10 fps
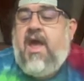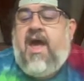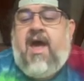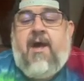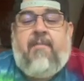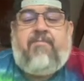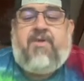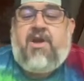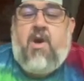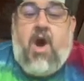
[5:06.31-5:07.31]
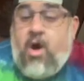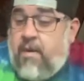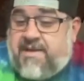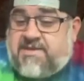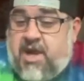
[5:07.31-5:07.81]

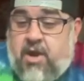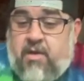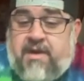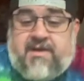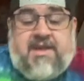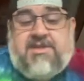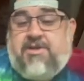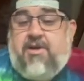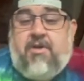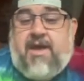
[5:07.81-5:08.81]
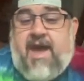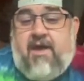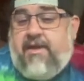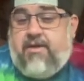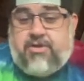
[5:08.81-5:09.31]
Always go and get your own
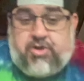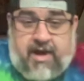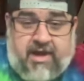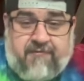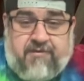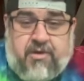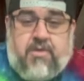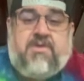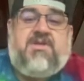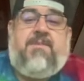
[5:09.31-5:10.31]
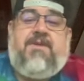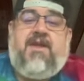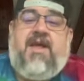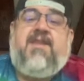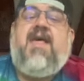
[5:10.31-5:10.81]
account like on TradingView or
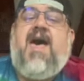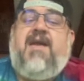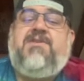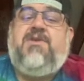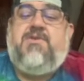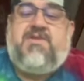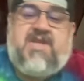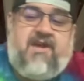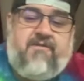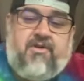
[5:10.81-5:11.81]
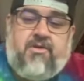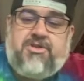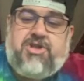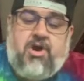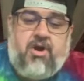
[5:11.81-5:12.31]
something like that to save your
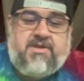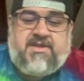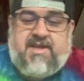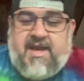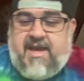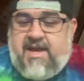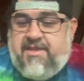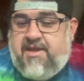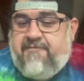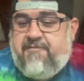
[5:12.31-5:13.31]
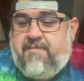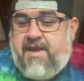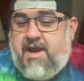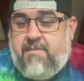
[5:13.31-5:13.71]
own charts and that kind of thing from there.